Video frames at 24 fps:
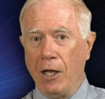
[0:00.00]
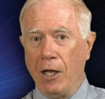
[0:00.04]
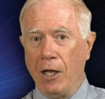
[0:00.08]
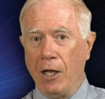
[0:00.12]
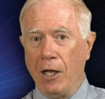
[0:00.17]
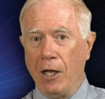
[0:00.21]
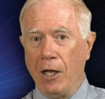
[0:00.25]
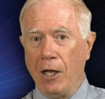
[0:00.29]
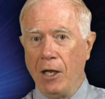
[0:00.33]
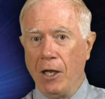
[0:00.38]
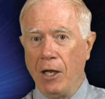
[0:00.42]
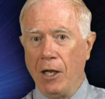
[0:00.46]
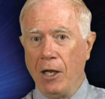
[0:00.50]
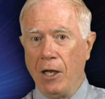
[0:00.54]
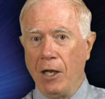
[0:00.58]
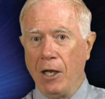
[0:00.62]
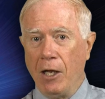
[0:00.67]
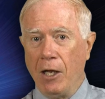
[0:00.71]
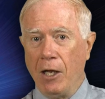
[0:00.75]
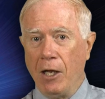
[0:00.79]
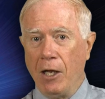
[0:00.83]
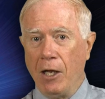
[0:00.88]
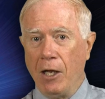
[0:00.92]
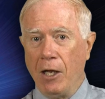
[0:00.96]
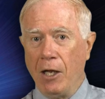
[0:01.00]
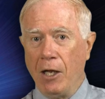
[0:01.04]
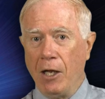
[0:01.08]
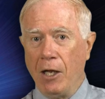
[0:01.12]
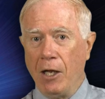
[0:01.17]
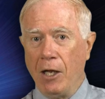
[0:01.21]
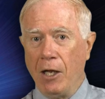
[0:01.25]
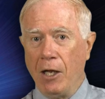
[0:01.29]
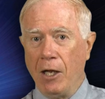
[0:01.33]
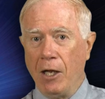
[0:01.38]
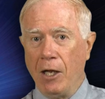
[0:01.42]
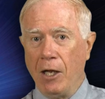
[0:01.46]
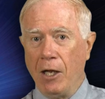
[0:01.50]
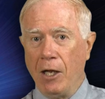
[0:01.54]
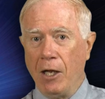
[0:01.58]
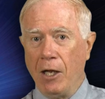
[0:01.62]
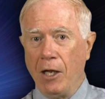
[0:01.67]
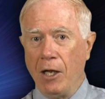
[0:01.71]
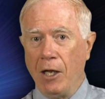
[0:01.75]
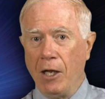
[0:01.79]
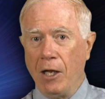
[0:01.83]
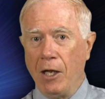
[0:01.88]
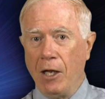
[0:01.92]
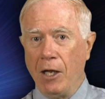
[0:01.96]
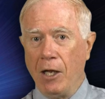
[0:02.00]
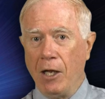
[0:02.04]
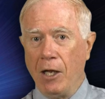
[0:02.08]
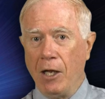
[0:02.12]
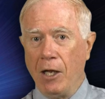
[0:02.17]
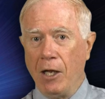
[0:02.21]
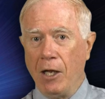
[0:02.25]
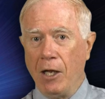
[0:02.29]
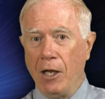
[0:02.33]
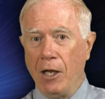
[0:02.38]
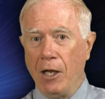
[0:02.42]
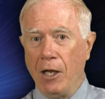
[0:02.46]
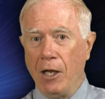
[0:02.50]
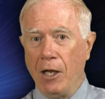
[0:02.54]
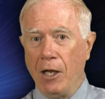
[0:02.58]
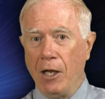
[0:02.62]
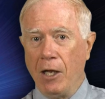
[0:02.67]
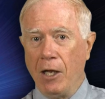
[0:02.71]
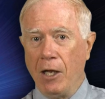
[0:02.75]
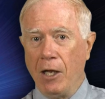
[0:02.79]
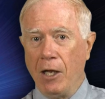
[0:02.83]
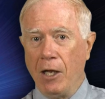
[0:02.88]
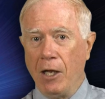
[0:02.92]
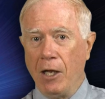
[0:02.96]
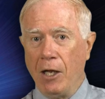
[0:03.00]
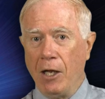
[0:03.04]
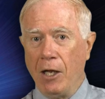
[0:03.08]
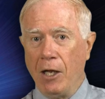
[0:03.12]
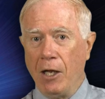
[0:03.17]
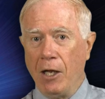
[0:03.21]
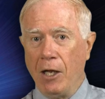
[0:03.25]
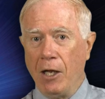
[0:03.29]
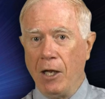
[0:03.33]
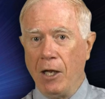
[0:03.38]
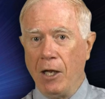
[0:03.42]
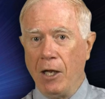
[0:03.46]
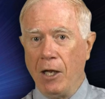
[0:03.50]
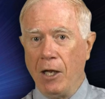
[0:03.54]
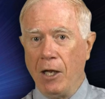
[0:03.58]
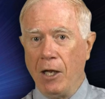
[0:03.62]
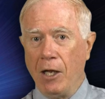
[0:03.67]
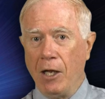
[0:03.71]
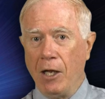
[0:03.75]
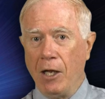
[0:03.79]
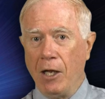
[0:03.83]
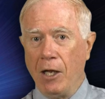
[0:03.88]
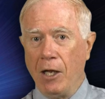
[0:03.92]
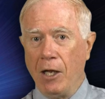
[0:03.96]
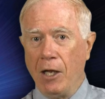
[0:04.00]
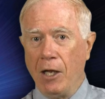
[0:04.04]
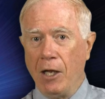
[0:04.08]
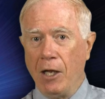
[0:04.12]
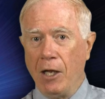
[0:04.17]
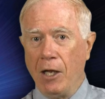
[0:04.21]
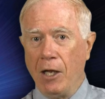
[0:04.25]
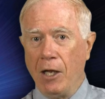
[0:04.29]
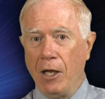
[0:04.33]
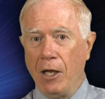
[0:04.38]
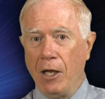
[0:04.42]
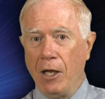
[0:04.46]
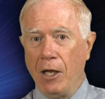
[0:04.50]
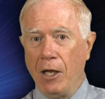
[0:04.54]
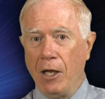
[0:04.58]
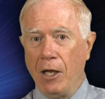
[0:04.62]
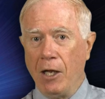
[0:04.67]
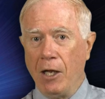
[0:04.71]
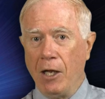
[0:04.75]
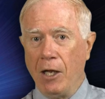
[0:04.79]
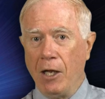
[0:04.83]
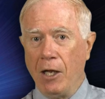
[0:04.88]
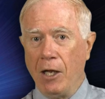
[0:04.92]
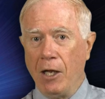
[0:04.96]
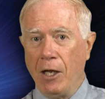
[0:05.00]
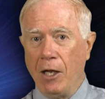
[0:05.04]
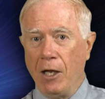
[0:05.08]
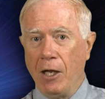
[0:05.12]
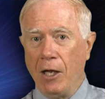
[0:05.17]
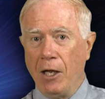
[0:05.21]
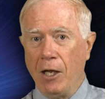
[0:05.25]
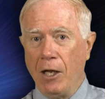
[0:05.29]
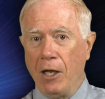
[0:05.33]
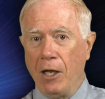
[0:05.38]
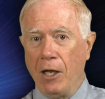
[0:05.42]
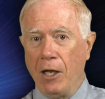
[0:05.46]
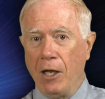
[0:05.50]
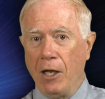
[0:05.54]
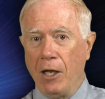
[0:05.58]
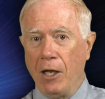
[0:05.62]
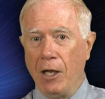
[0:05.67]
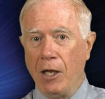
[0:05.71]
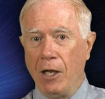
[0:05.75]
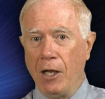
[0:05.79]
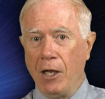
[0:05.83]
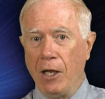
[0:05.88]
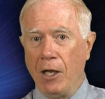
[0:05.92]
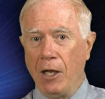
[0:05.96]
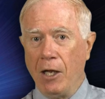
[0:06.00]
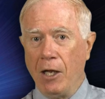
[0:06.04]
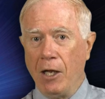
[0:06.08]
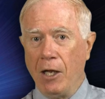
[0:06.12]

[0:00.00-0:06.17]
(no lip movement)